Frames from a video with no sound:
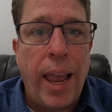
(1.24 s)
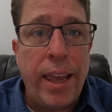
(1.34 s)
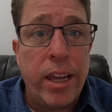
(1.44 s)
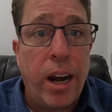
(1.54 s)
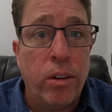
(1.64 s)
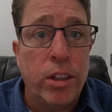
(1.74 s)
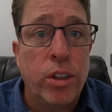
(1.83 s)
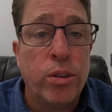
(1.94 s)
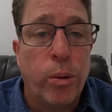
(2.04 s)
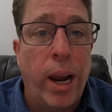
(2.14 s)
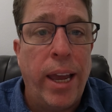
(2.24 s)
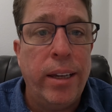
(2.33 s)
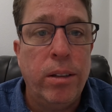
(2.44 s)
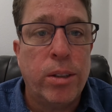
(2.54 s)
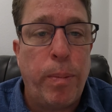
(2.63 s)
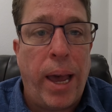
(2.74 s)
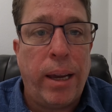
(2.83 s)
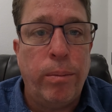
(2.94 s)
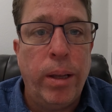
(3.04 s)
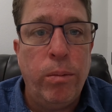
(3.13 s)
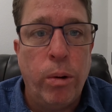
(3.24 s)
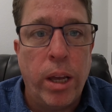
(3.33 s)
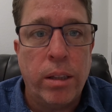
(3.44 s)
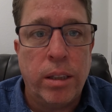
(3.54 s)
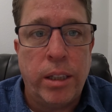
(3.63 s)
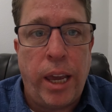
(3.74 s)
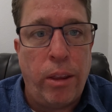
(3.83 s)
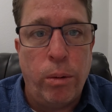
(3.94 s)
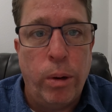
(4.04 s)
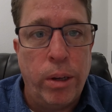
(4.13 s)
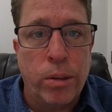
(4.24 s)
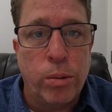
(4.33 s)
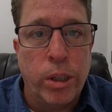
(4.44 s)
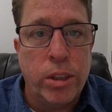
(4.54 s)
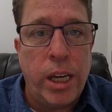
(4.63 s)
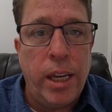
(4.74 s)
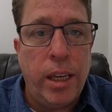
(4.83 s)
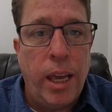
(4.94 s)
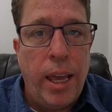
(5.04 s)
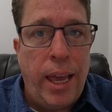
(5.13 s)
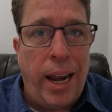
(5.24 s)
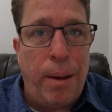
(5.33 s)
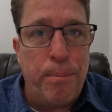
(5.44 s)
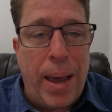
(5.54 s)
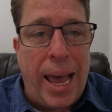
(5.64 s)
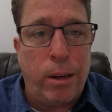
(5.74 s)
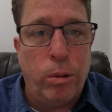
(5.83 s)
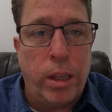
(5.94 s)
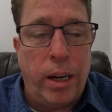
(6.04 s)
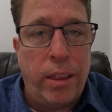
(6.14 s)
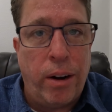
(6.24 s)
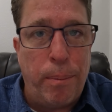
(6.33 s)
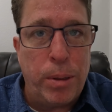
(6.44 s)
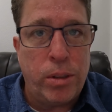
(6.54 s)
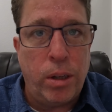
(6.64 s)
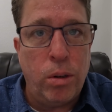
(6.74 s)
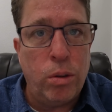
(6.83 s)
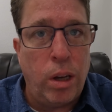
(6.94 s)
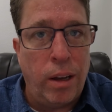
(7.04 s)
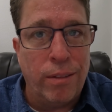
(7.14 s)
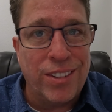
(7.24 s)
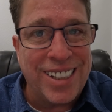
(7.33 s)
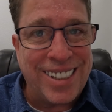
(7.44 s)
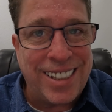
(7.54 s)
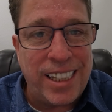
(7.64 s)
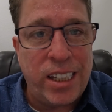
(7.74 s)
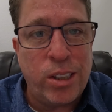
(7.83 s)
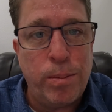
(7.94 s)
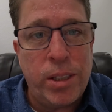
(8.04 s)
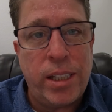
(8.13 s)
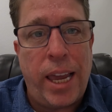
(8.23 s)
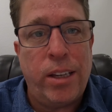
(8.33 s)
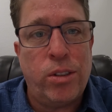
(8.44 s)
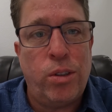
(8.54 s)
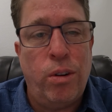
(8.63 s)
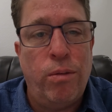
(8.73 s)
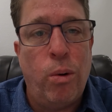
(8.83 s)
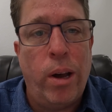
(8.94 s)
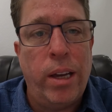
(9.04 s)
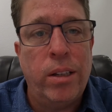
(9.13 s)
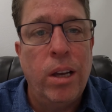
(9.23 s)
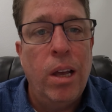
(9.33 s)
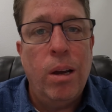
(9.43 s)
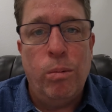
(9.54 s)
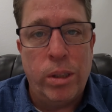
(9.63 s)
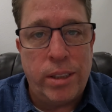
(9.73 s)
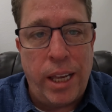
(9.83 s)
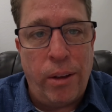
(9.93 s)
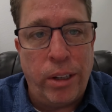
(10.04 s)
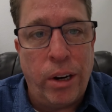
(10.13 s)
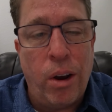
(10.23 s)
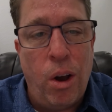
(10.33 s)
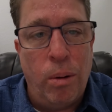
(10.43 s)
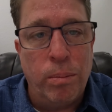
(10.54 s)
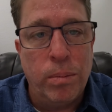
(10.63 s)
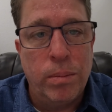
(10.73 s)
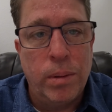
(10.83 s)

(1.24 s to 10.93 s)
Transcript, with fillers: Hey there, this is Greg Spackman with Keller Williams Realty, and I'm back with another episode of six mistakes to avoid when selling your home.